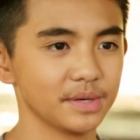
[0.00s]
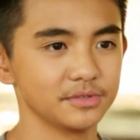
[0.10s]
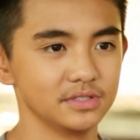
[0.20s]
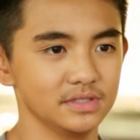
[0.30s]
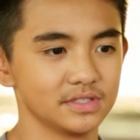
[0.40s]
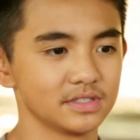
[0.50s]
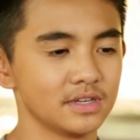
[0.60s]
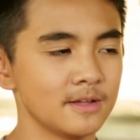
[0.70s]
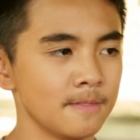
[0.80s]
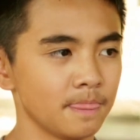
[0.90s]
Japanese,
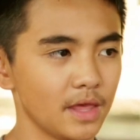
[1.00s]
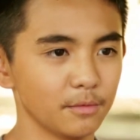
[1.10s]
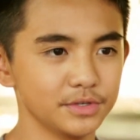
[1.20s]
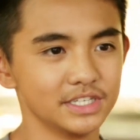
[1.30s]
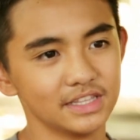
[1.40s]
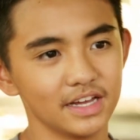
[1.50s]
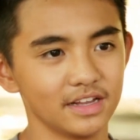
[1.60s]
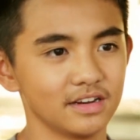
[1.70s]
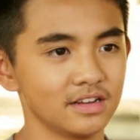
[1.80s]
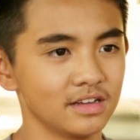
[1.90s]
and we did
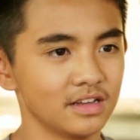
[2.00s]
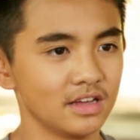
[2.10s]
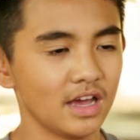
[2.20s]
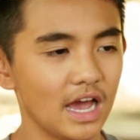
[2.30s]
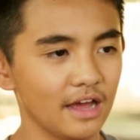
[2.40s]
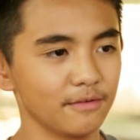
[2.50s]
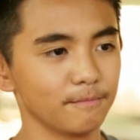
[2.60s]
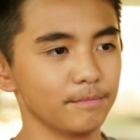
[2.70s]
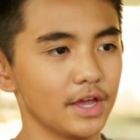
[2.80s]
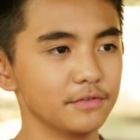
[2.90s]
that.
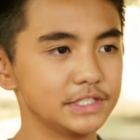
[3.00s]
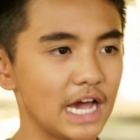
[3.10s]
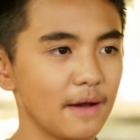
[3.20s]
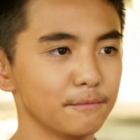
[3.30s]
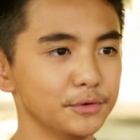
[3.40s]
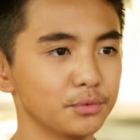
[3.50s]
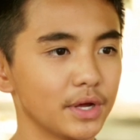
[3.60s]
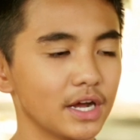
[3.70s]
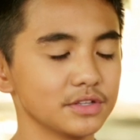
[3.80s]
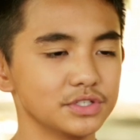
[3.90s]
Every time we
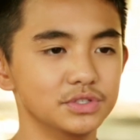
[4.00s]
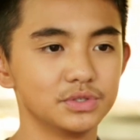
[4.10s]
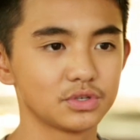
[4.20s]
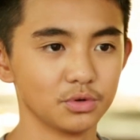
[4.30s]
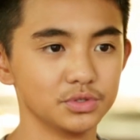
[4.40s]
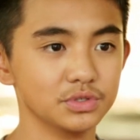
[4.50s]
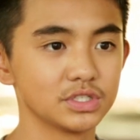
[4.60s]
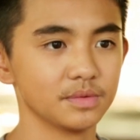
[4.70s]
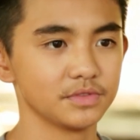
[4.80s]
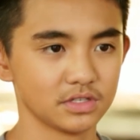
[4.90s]
went out to go do
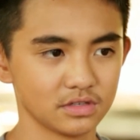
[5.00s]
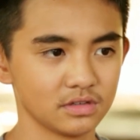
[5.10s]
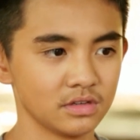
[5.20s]
something,